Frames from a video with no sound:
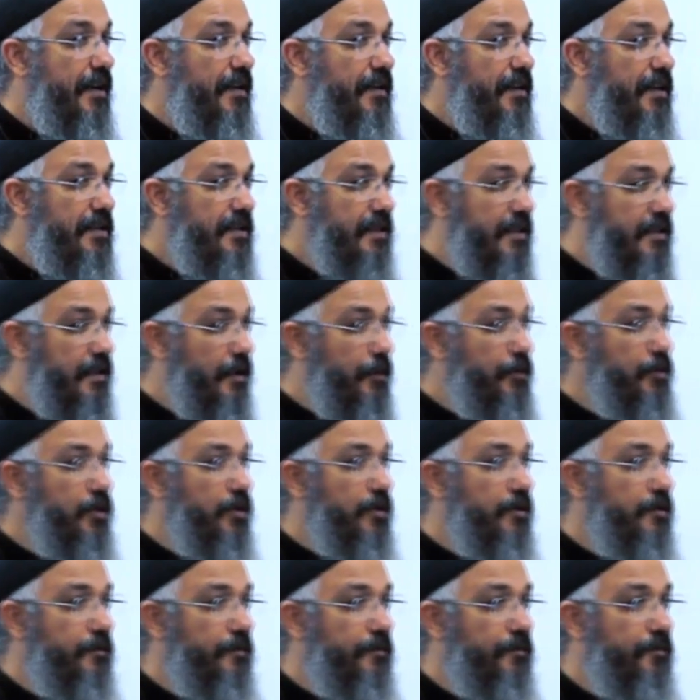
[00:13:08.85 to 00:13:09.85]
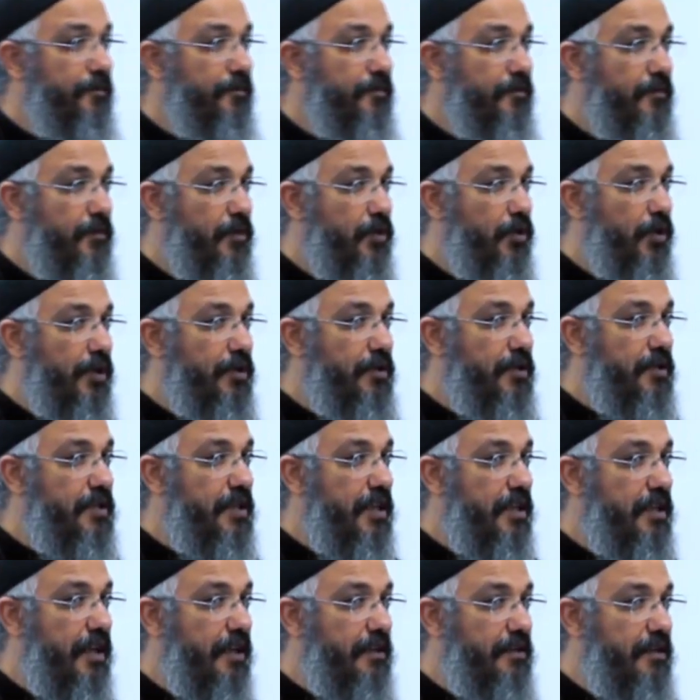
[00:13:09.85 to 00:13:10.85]
There's exception. You
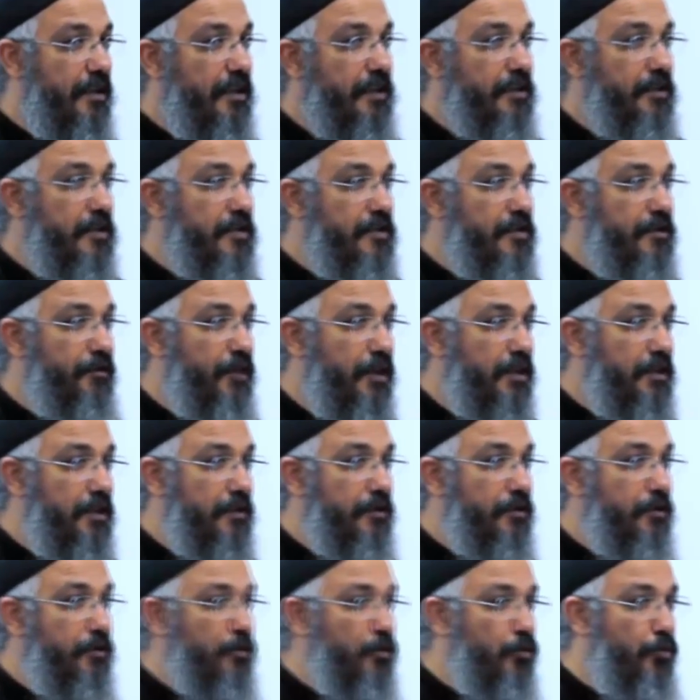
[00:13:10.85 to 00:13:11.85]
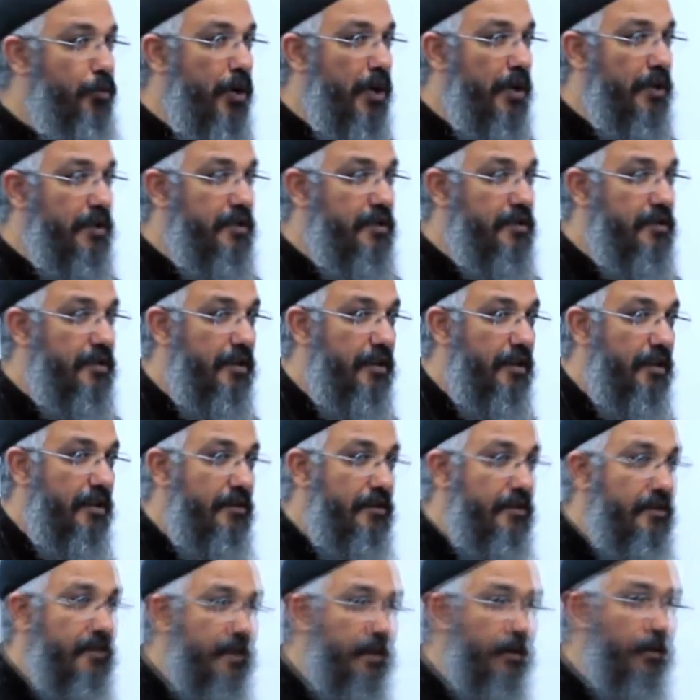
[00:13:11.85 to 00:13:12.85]
understand, like the letter is divided into two parts.
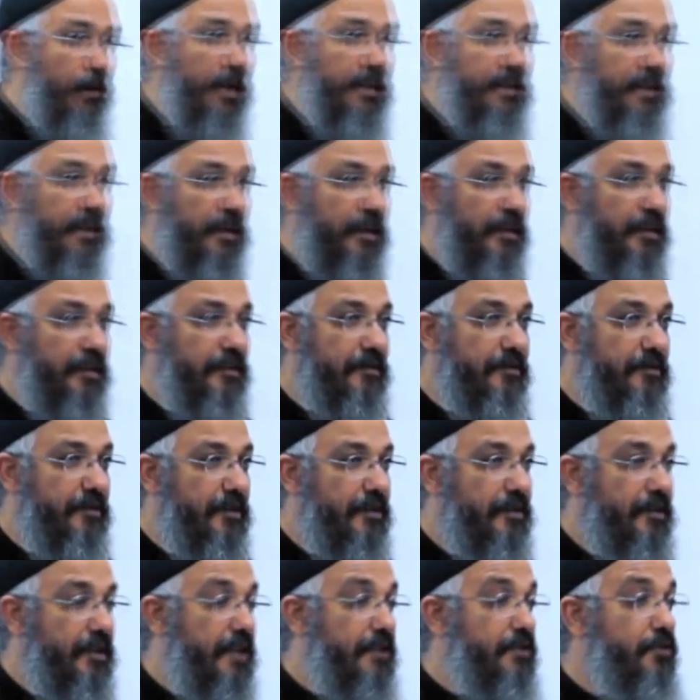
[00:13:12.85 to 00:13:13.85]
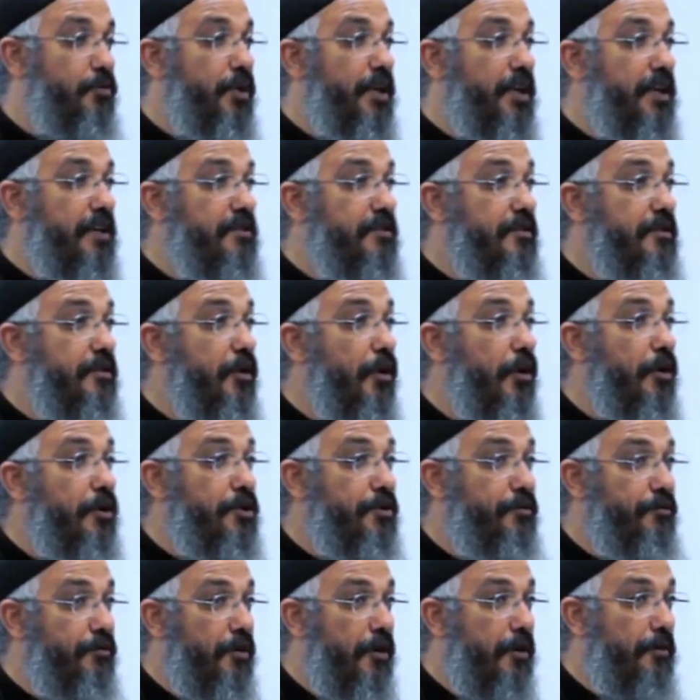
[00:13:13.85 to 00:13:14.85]
Theoretical, that's where you get
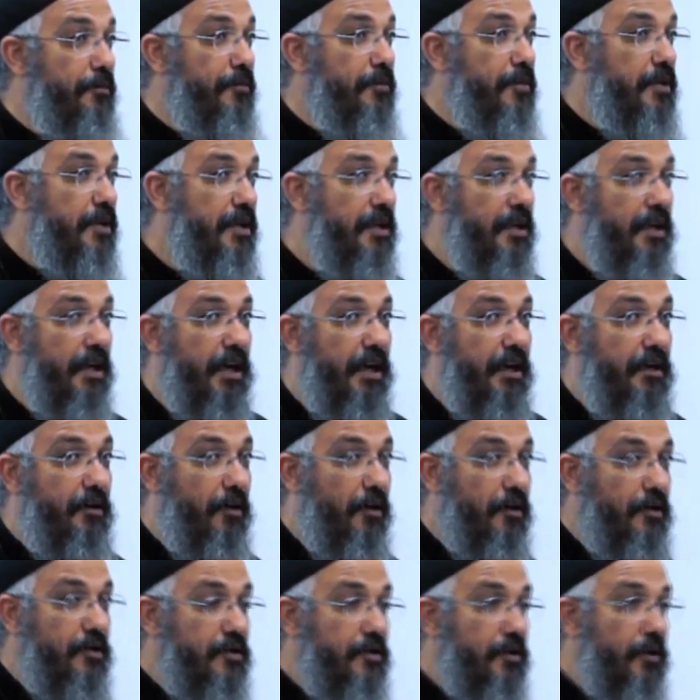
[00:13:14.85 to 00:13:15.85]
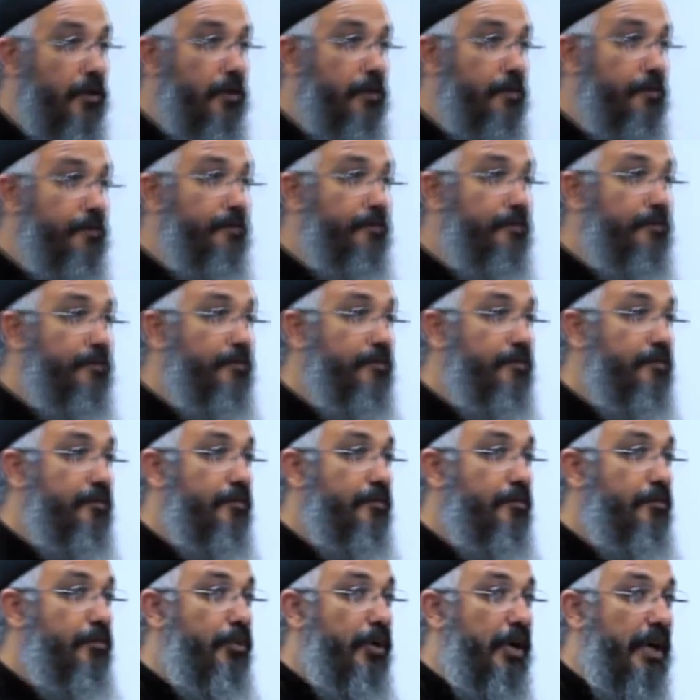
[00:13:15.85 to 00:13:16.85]
theology from, and also
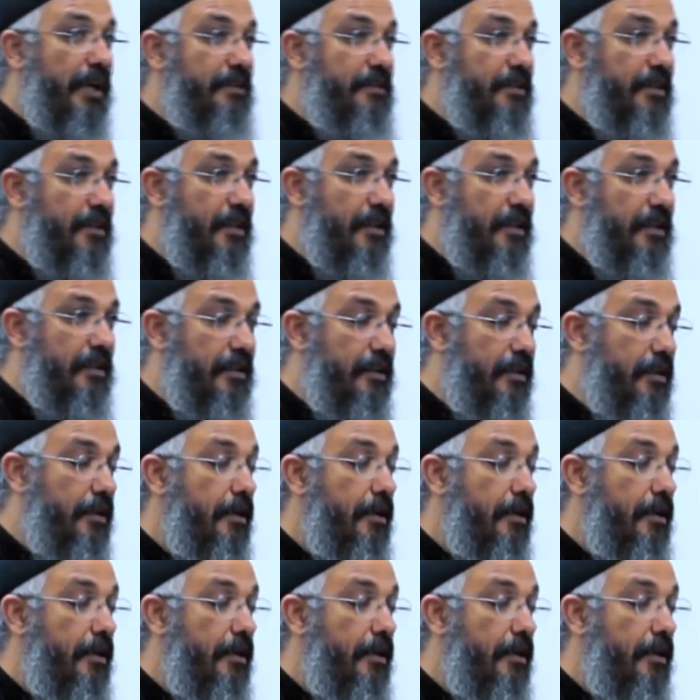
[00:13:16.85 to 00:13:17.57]
practical.